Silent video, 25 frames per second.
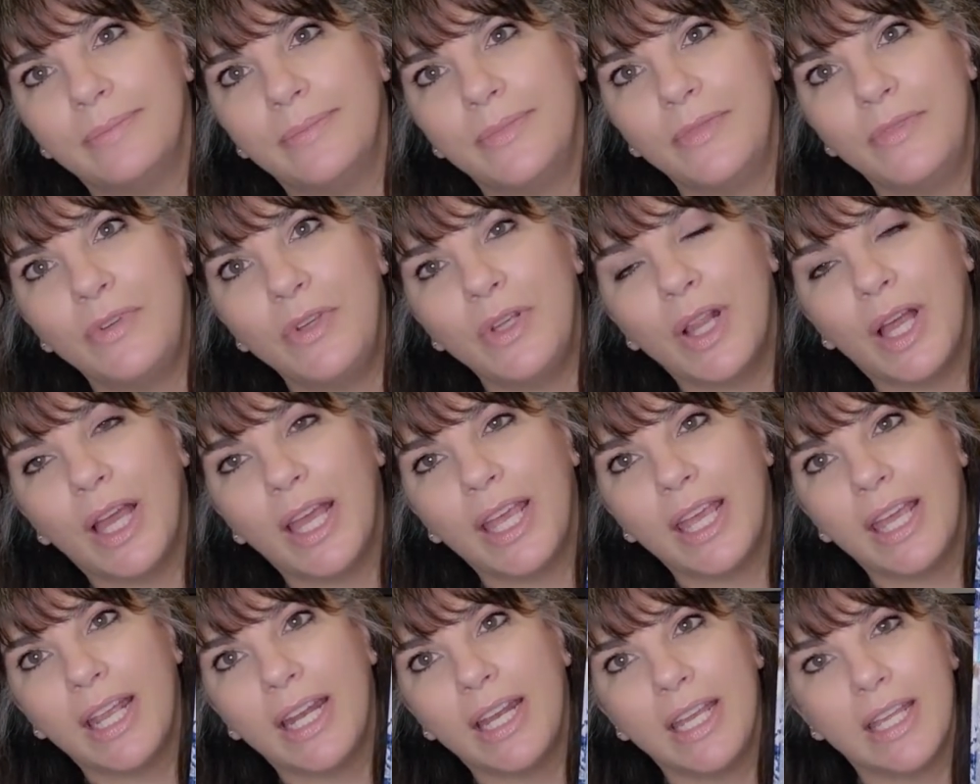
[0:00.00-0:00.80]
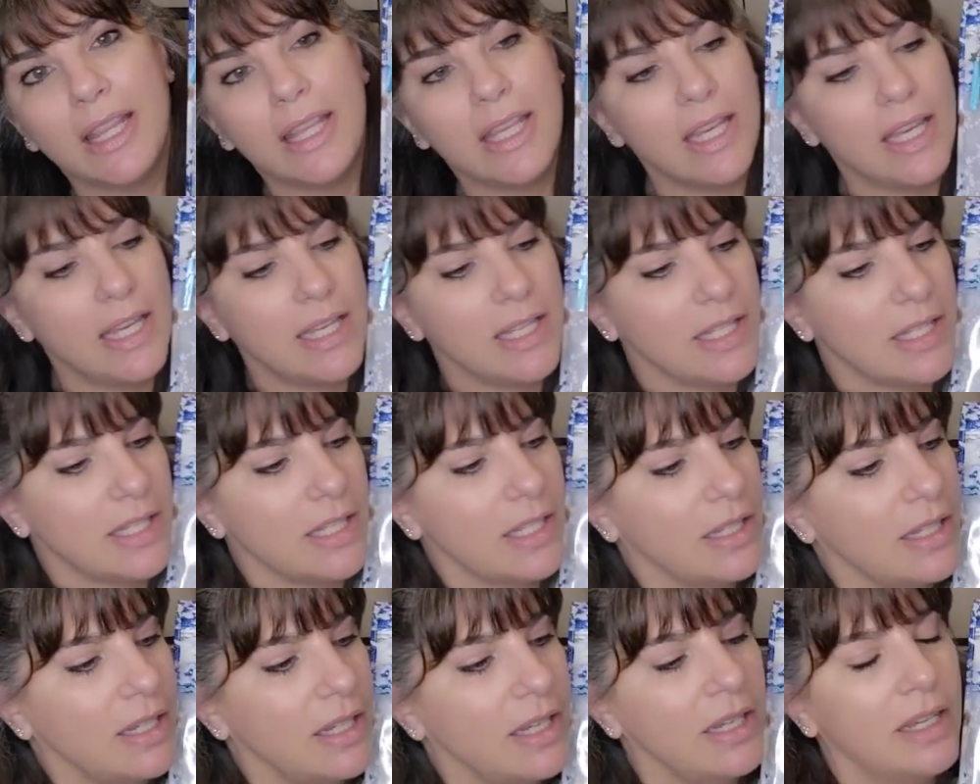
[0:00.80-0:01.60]
if you like any of these.
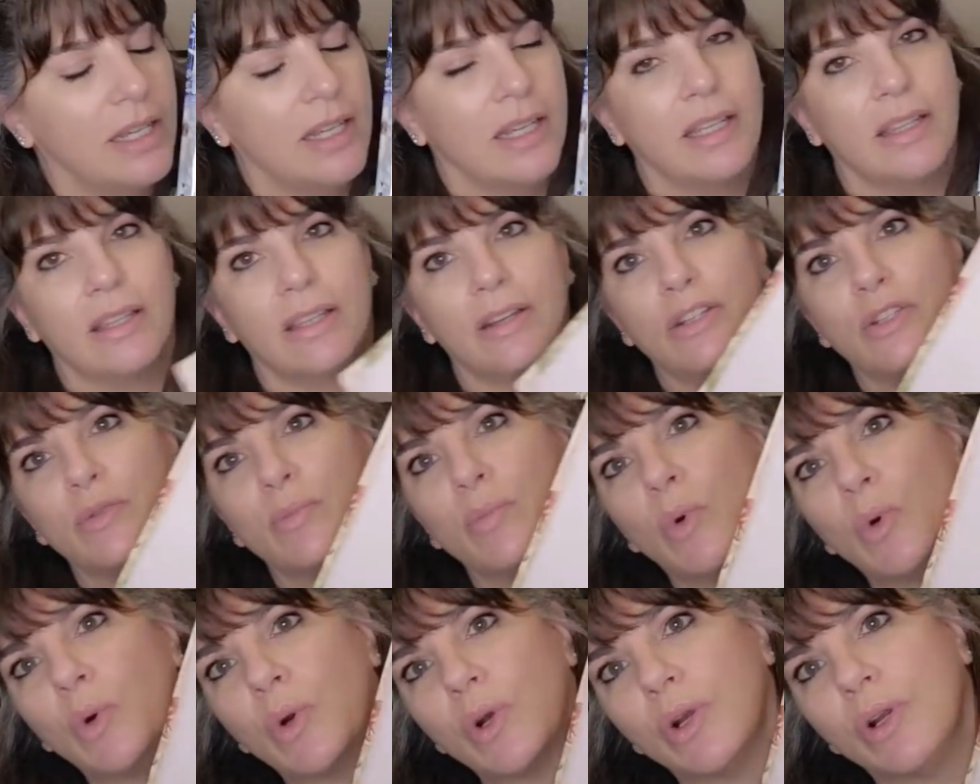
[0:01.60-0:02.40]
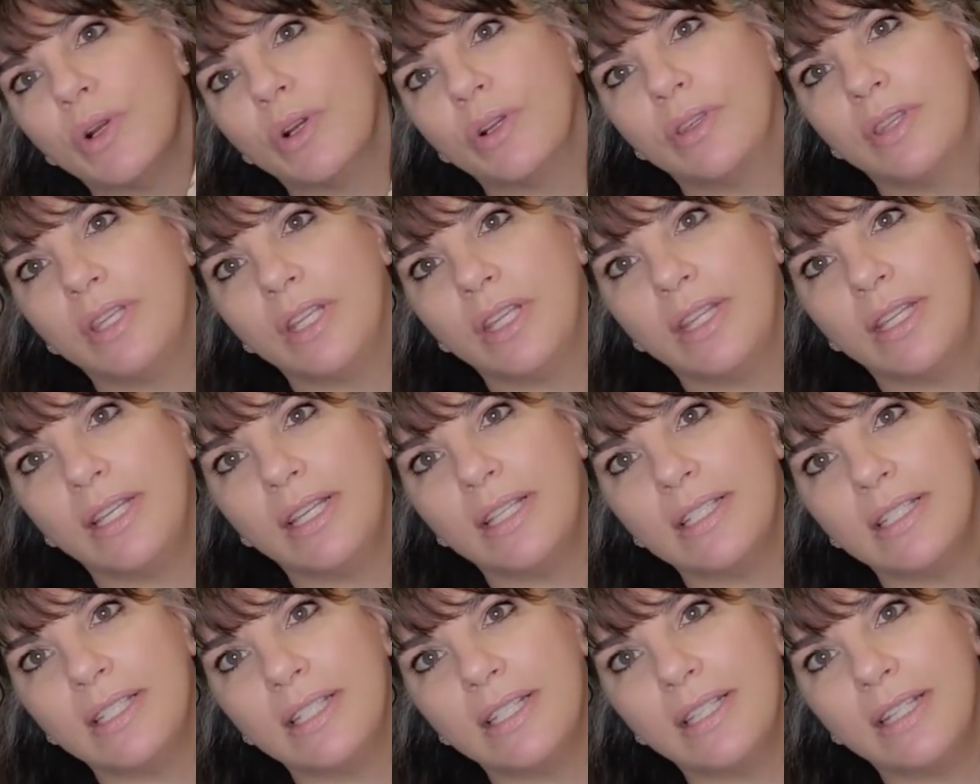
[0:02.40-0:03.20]
There's more than
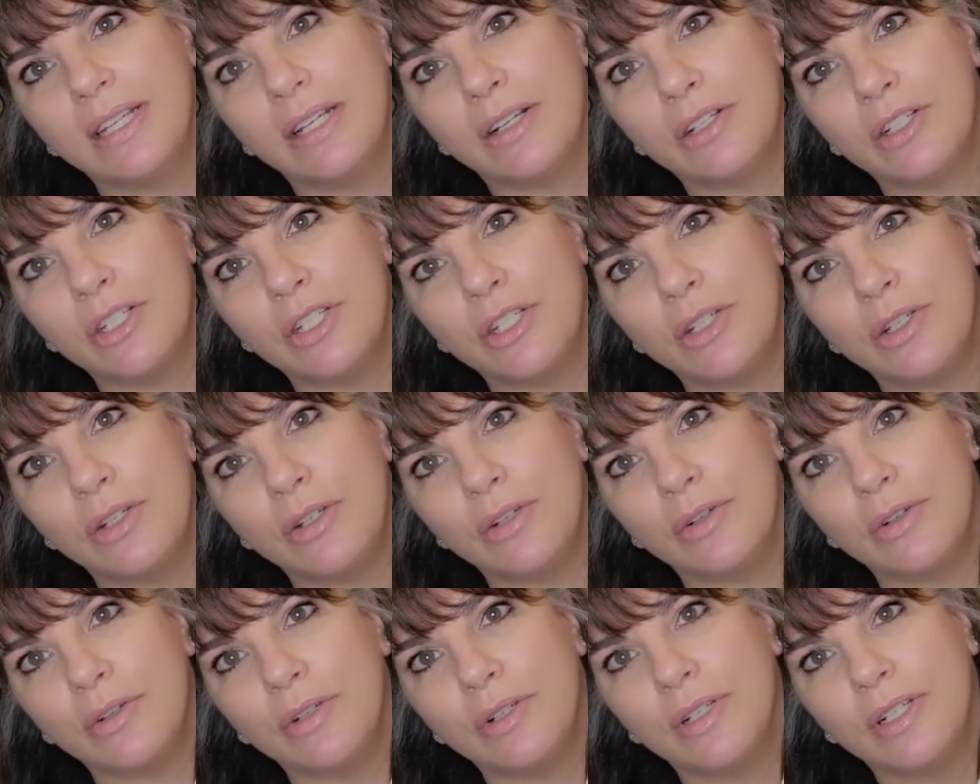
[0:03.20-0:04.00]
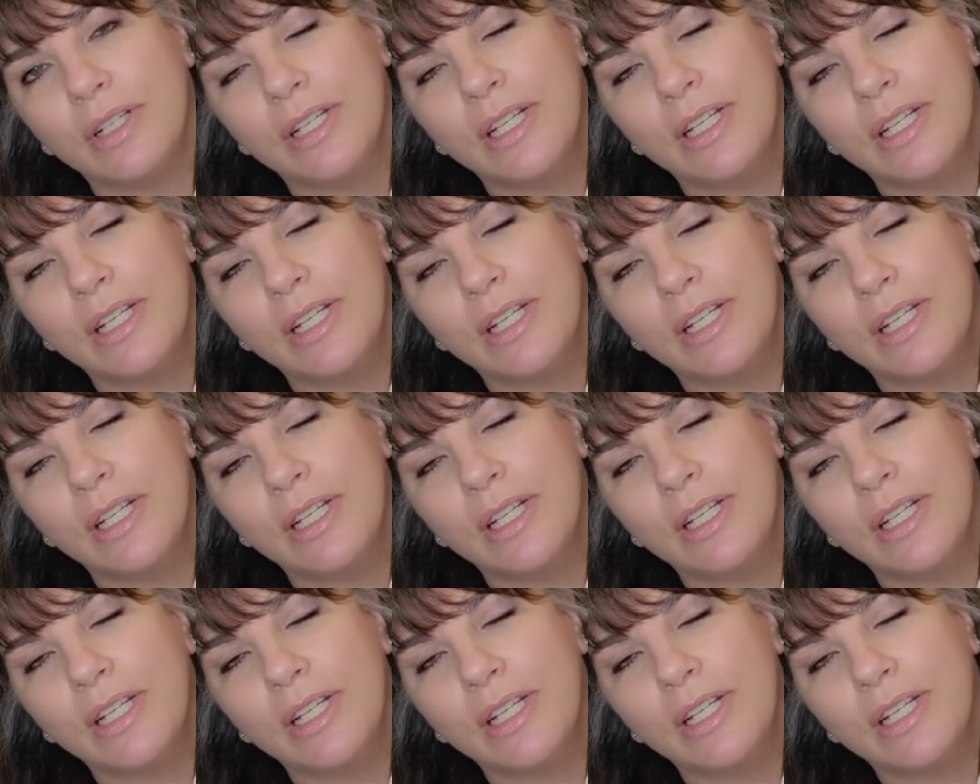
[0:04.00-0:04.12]
this in there too.